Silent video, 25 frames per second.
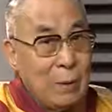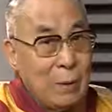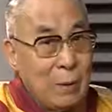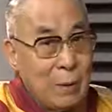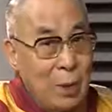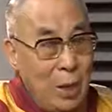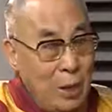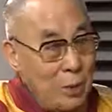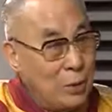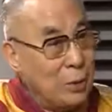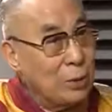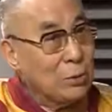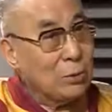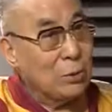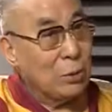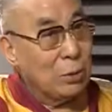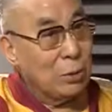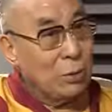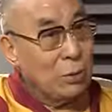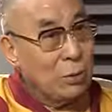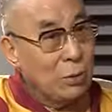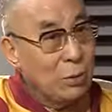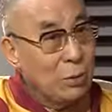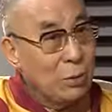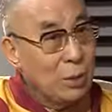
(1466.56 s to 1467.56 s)
I think so.
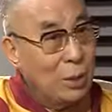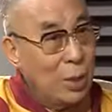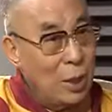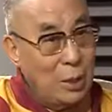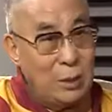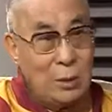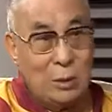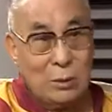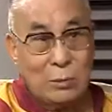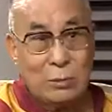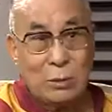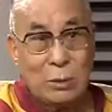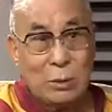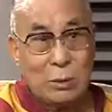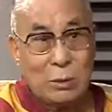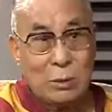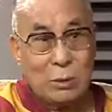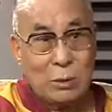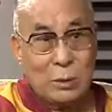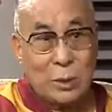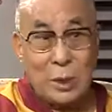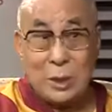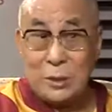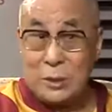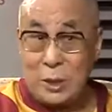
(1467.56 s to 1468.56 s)
I think so.
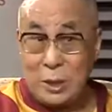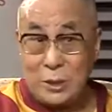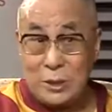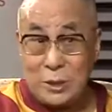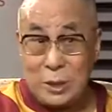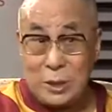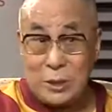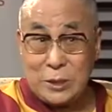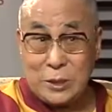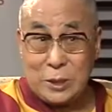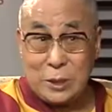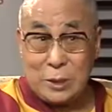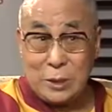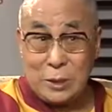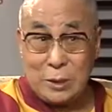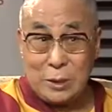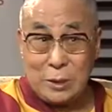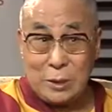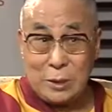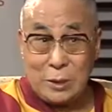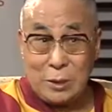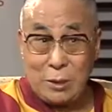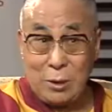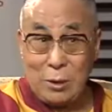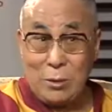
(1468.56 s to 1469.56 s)
Things are changing.
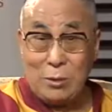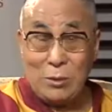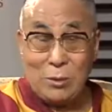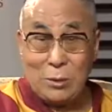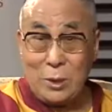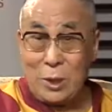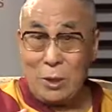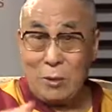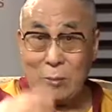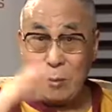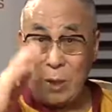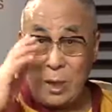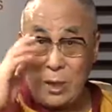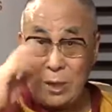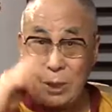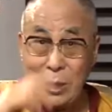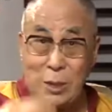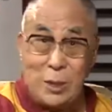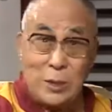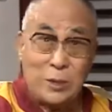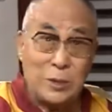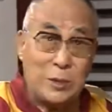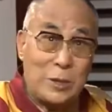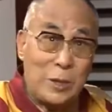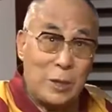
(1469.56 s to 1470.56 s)
Although now my
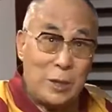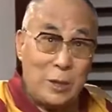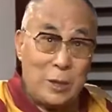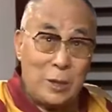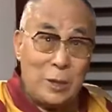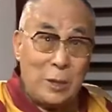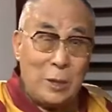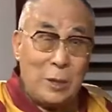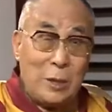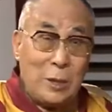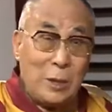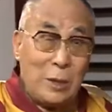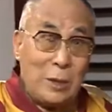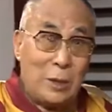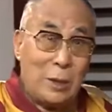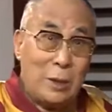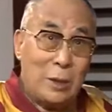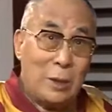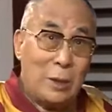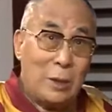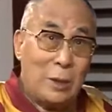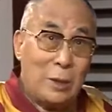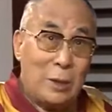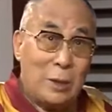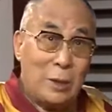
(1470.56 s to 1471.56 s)
age,
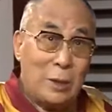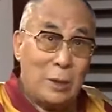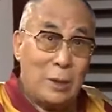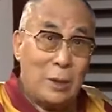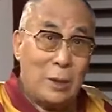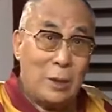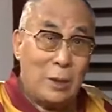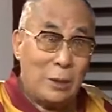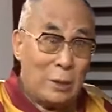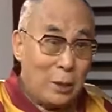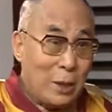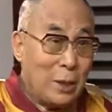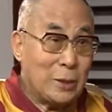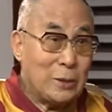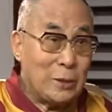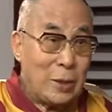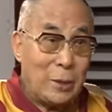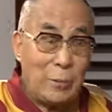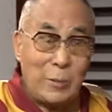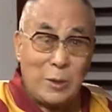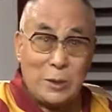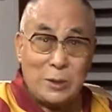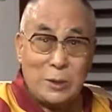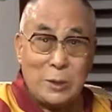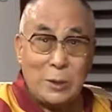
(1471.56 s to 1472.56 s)
now, as I
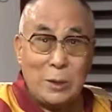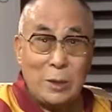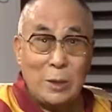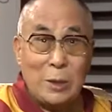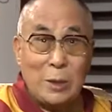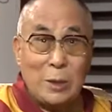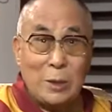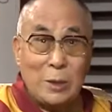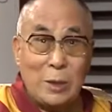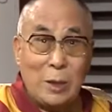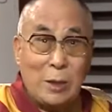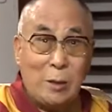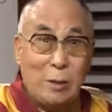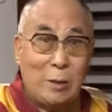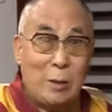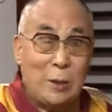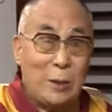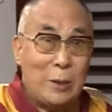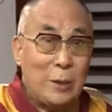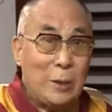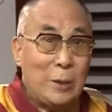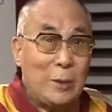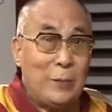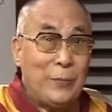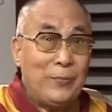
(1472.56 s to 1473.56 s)
mentioned earlier, now
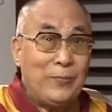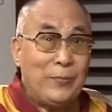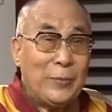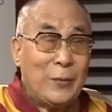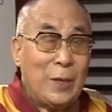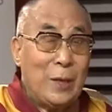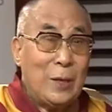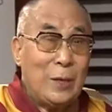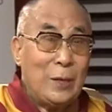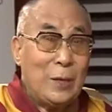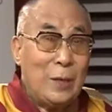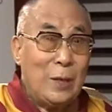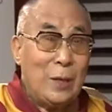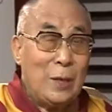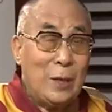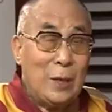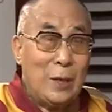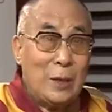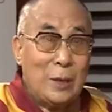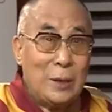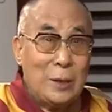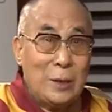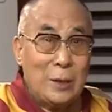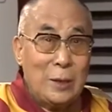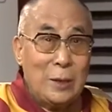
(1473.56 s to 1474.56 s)

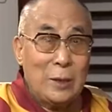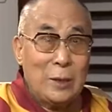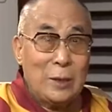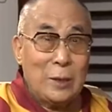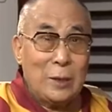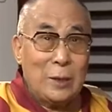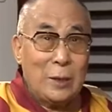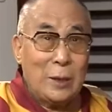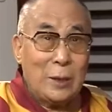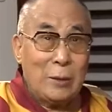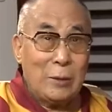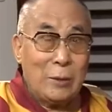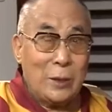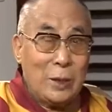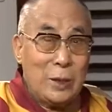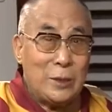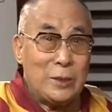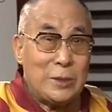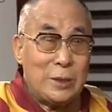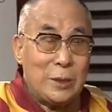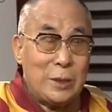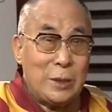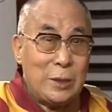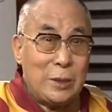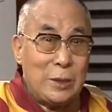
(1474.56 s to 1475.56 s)
nearly
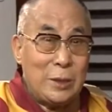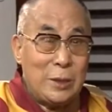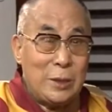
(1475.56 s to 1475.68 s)
80.